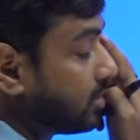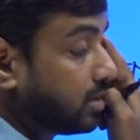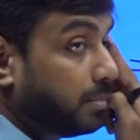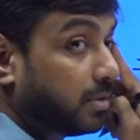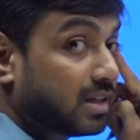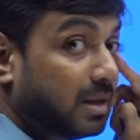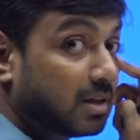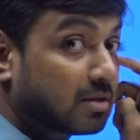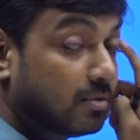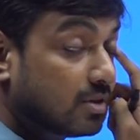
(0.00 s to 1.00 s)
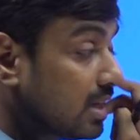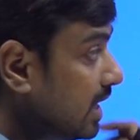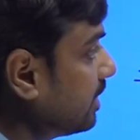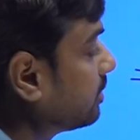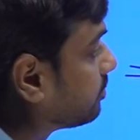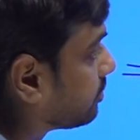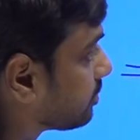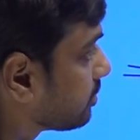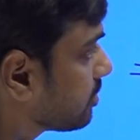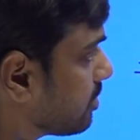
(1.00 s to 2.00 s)
square plus mx plus n
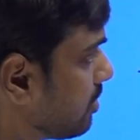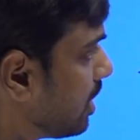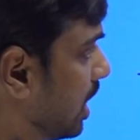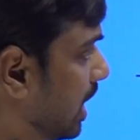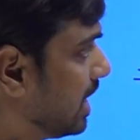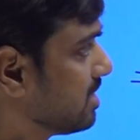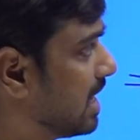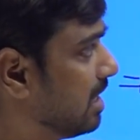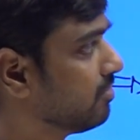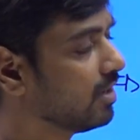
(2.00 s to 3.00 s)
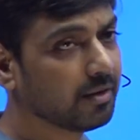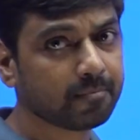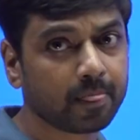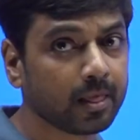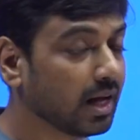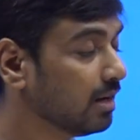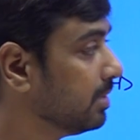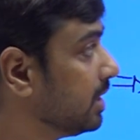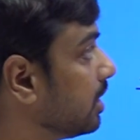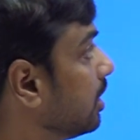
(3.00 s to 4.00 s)
as alpha and
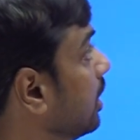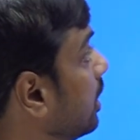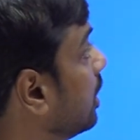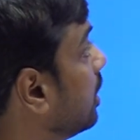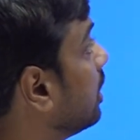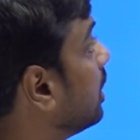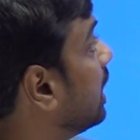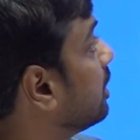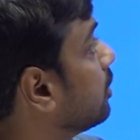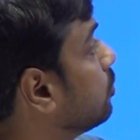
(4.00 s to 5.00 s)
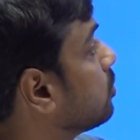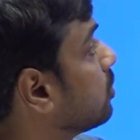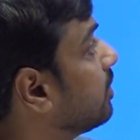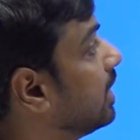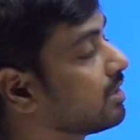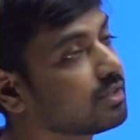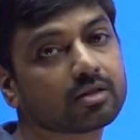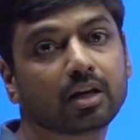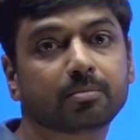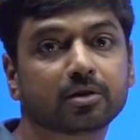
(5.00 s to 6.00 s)
beta, and the roots of ax
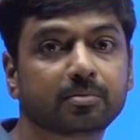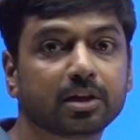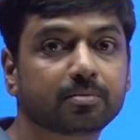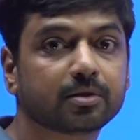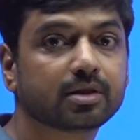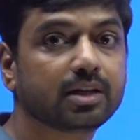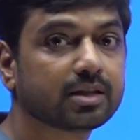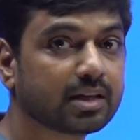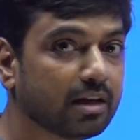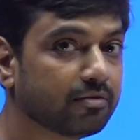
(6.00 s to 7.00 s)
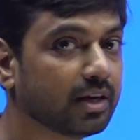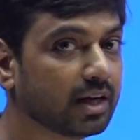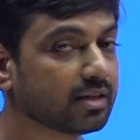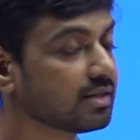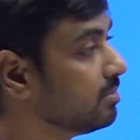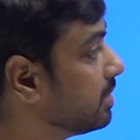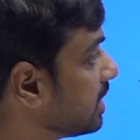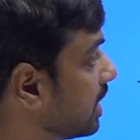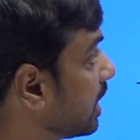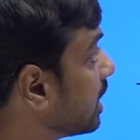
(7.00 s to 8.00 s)
square plus bx plus c as alpha dash and
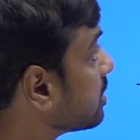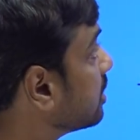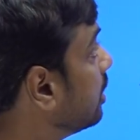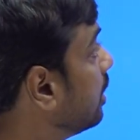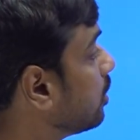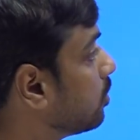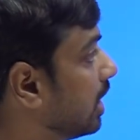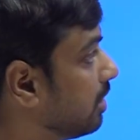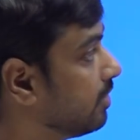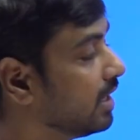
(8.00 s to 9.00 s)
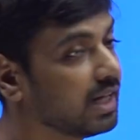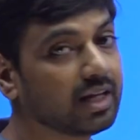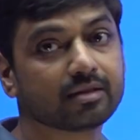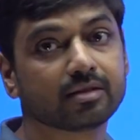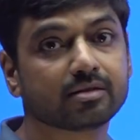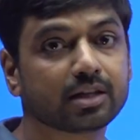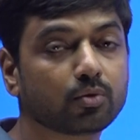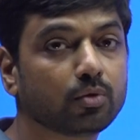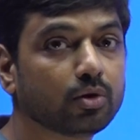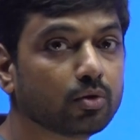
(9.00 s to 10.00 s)
beta dash. So alpha dash is
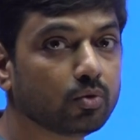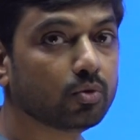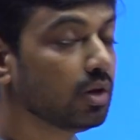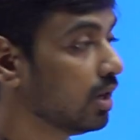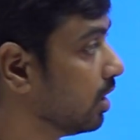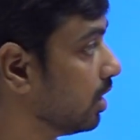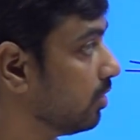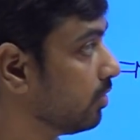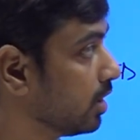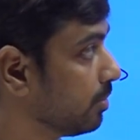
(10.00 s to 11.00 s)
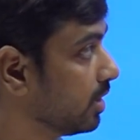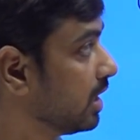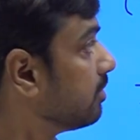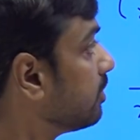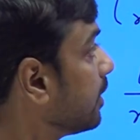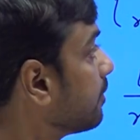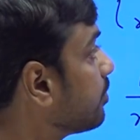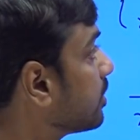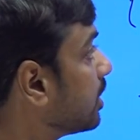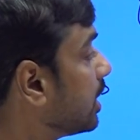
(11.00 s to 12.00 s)
equal to 1 upon alpha,
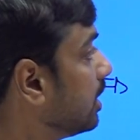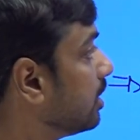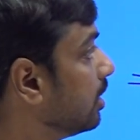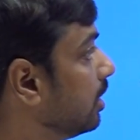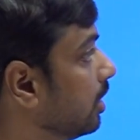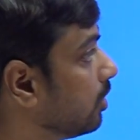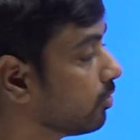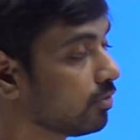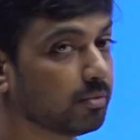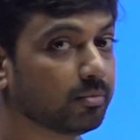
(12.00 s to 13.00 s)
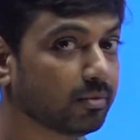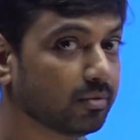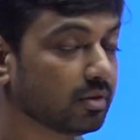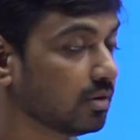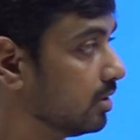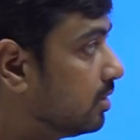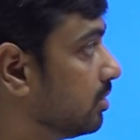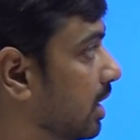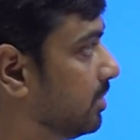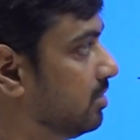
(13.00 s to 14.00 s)
right? So from
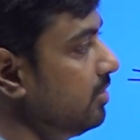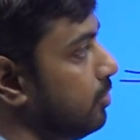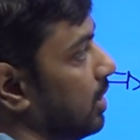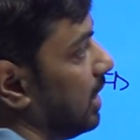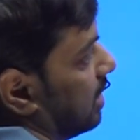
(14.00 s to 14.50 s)
I mean, if you take